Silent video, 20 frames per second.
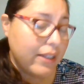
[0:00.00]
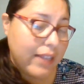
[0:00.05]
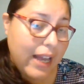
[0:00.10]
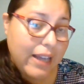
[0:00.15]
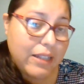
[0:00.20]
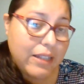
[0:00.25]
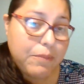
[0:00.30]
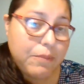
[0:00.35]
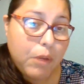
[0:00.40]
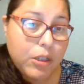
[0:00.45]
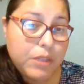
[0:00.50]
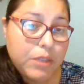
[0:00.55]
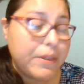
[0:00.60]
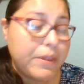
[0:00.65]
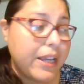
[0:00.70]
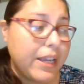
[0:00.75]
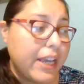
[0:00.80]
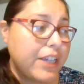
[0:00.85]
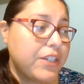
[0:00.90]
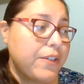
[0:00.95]
that
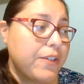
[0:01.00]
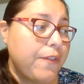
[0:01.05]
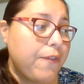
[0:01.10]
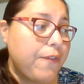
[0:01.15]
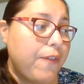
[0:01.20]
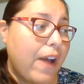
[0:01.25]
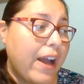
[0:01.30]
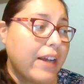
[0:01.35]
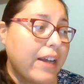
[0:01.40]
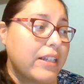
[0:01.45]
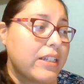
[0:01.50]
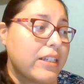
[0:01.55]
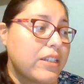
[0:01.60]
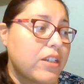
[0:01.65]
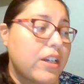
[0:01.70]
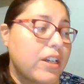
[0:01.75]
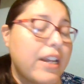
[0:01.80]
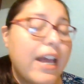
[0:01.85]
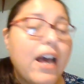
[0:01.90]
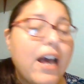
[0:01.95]
multiplication fact is
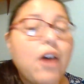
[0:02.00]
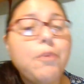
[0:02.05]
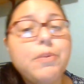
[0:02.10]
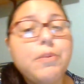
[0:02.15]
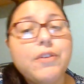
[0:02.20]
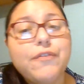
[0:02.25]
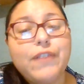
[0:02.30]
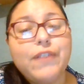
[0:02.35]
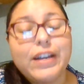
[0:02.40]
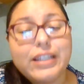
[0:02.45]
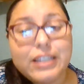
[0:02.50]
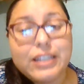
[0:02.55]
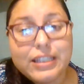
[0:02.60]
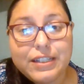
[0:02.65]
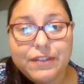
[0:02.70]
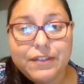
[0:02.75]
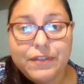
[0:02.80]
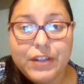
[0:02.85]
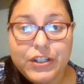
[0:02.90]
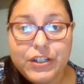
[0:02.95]
going to help you find the
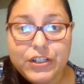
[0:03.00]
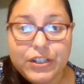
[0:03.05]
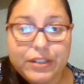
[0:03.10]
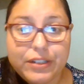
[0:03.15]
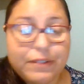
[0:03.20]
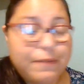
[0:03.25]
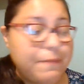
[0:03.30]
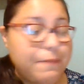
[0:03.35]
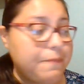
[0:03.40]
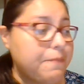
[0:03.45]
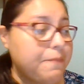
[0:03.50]
division.